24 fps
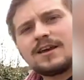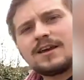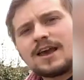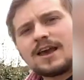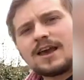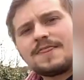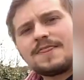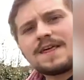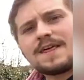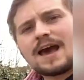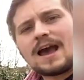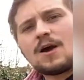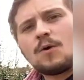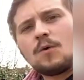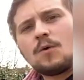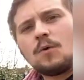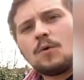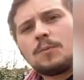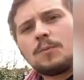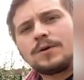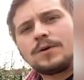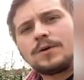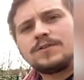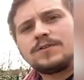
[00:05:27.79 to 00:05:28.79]
and that
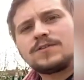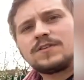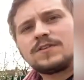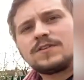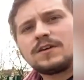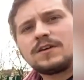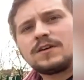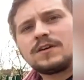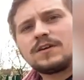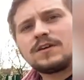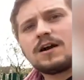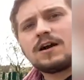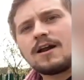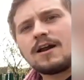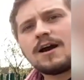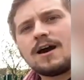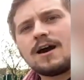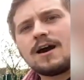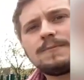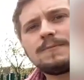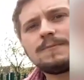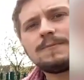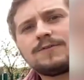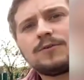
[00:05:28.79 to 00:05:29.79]
opens the car
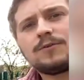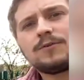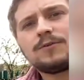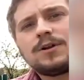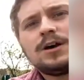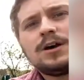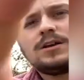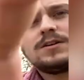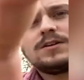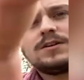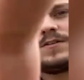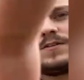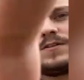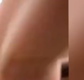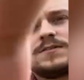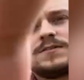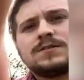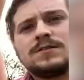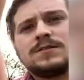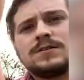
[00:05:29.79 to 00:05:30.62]
up for us.